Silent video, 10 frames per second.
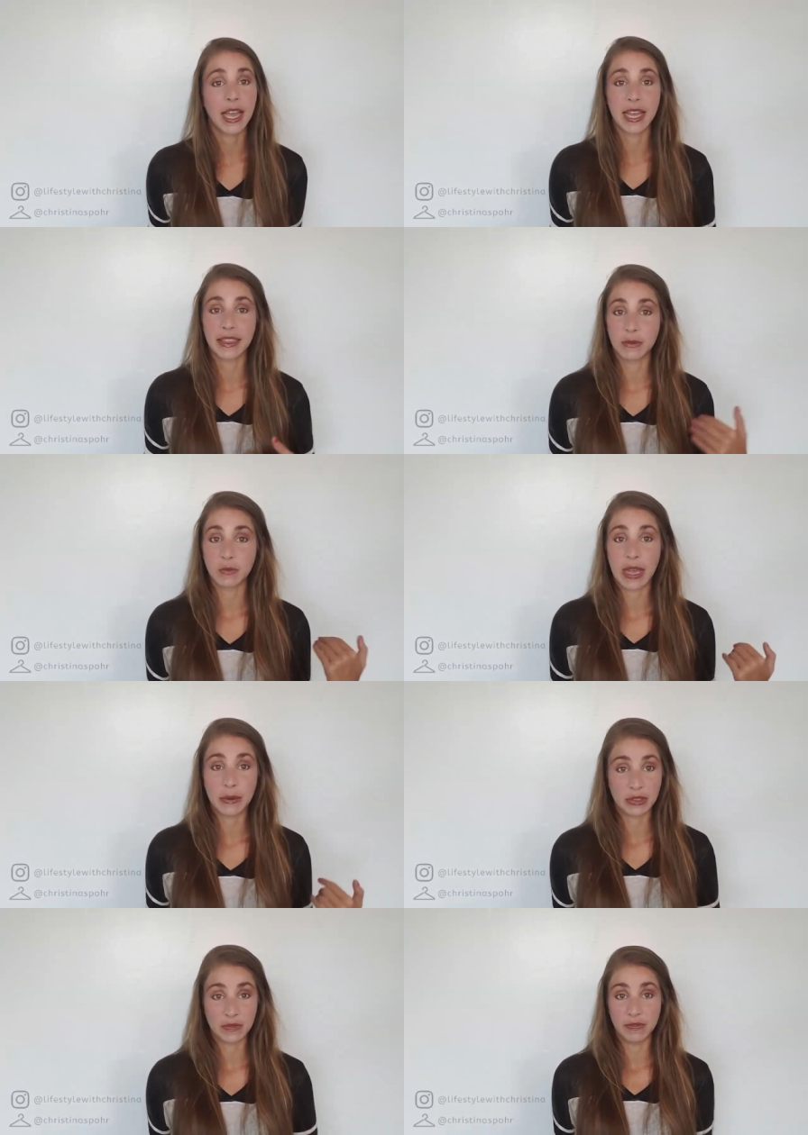Uh, that
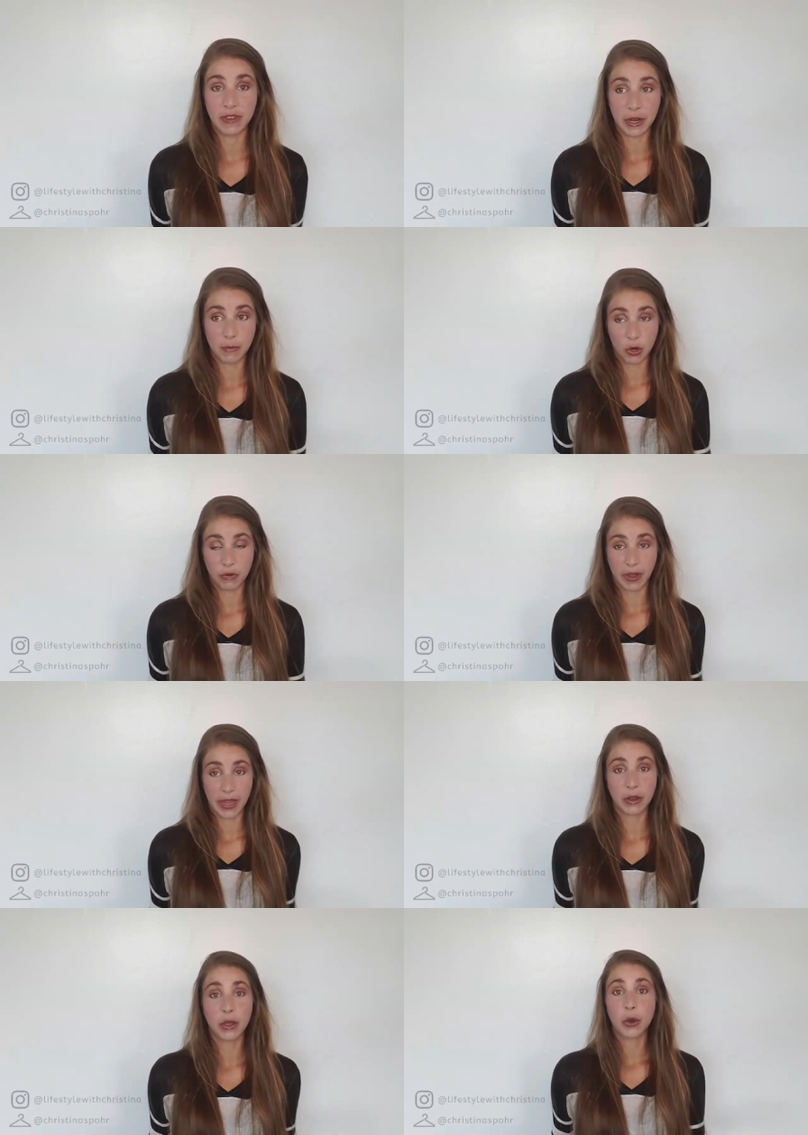I was very mortified.